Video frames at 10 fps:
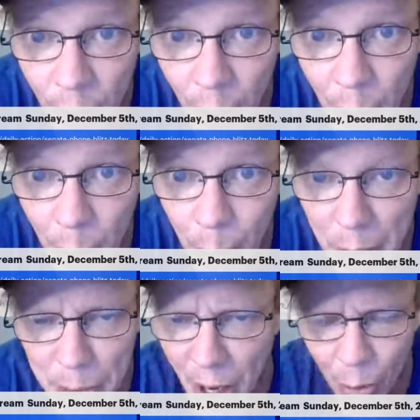
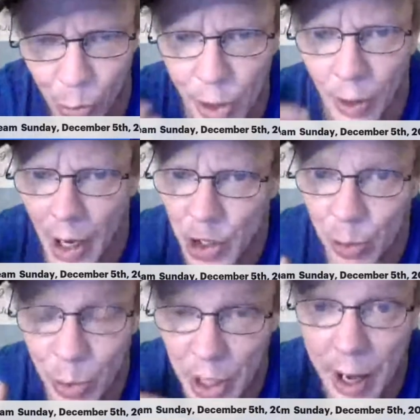maybe not
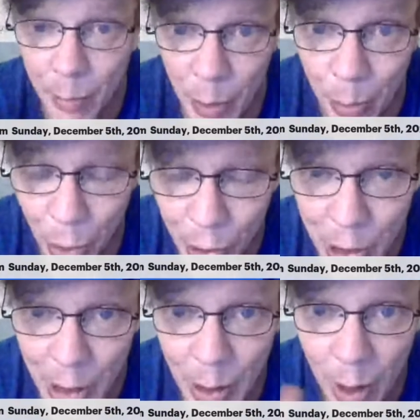realizing, but they have been
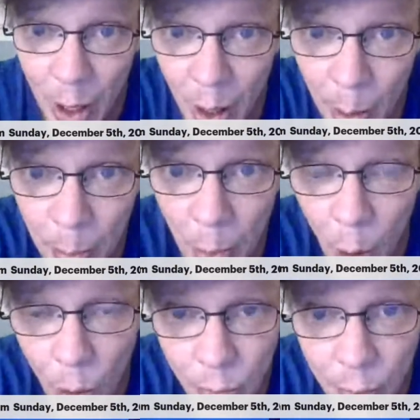booking
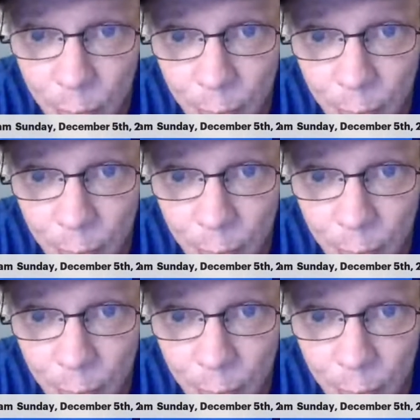over